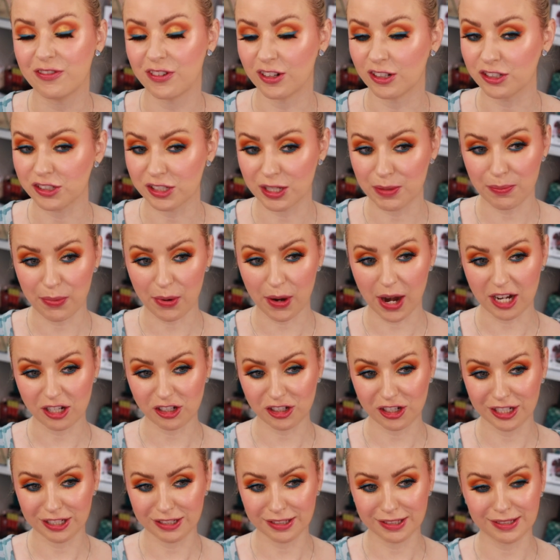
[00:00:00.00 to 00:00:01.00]
first
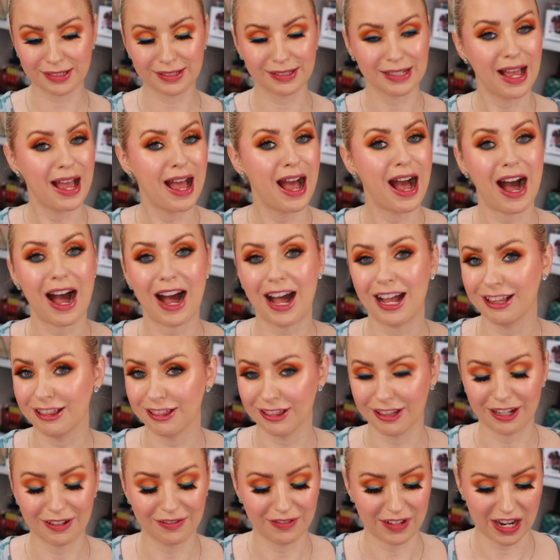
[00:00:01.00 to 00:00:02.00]
impressions, I
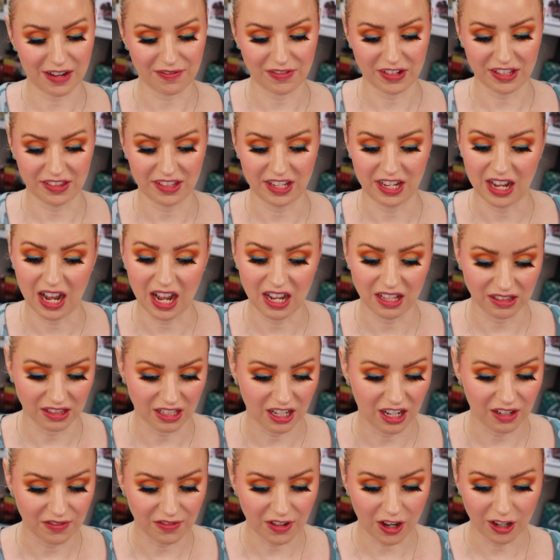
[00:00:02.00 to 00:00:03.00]
love everything. I
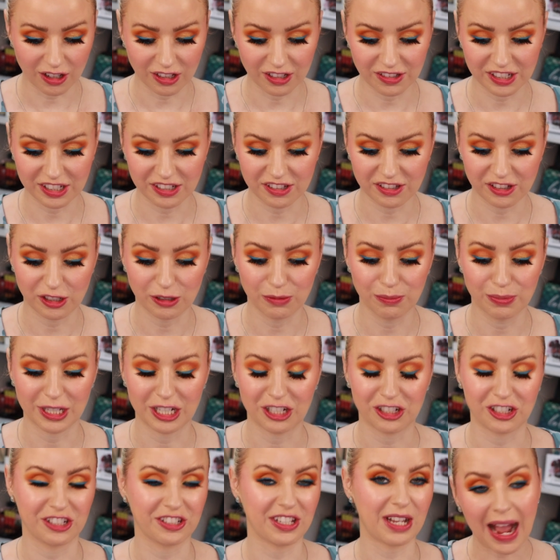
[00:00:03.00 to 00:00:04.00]
love all of these new
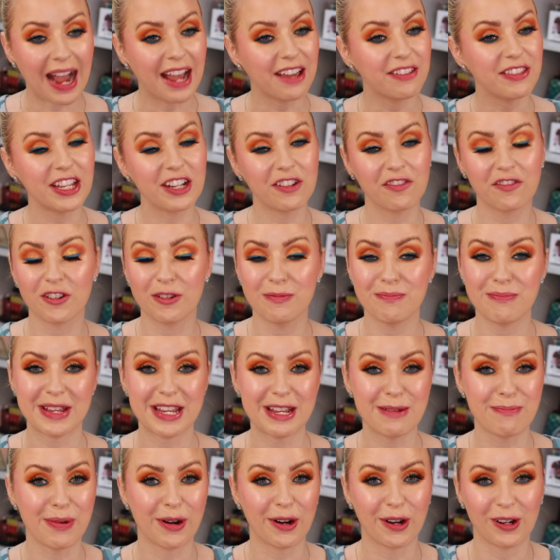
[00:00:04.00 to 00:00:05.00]
blushes. I think for
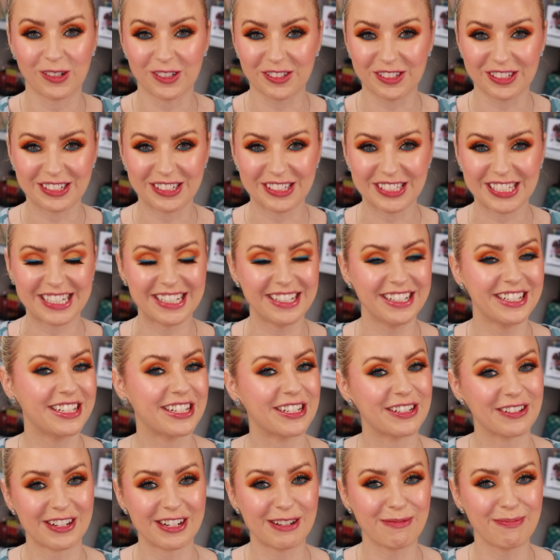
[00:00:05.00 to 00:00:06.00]
me personally,
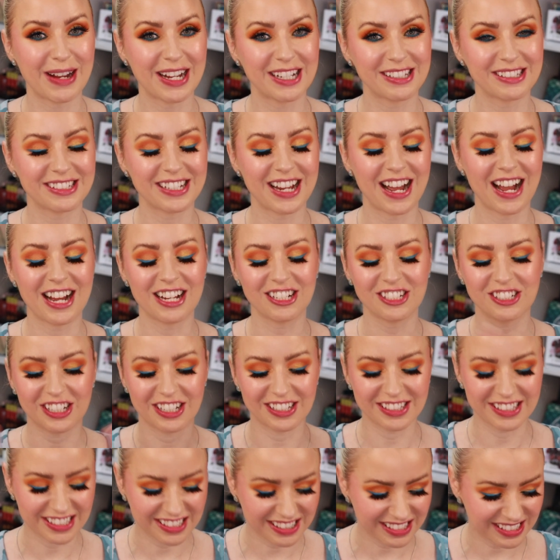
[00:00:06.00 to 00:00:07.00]
here in my stash,
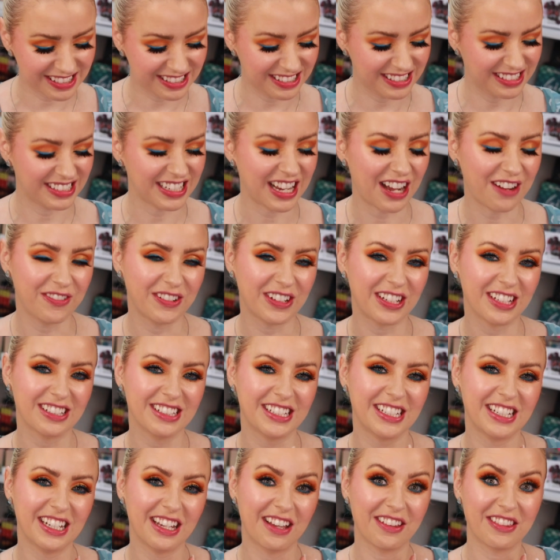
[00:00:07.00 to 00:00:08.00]
this is
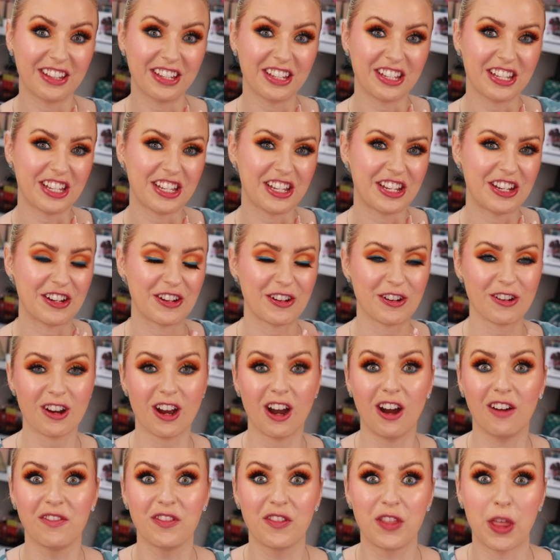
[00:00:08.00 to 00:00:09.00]
definitely the year
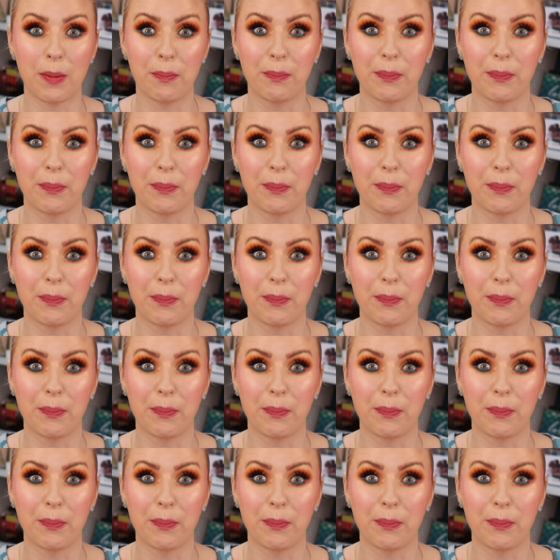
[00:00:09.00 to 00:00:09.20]
of the